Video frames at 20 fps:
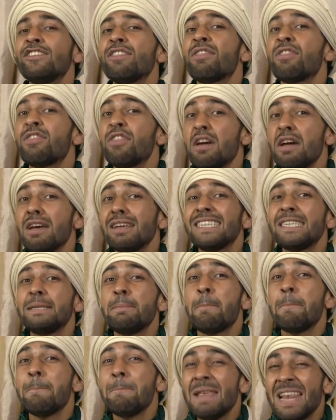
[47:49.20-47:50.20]
to 30
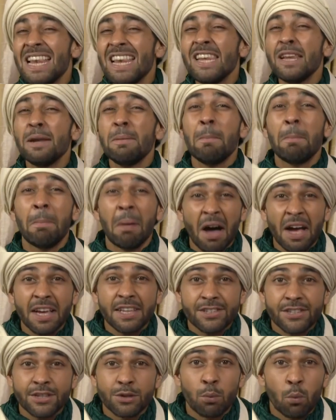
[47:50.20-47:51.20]
million
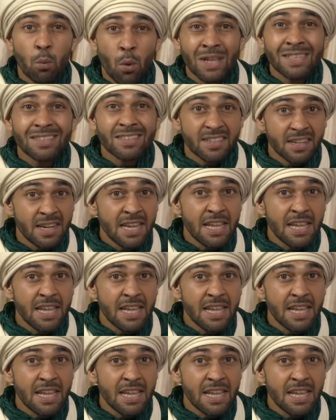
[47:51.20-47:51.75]
bison once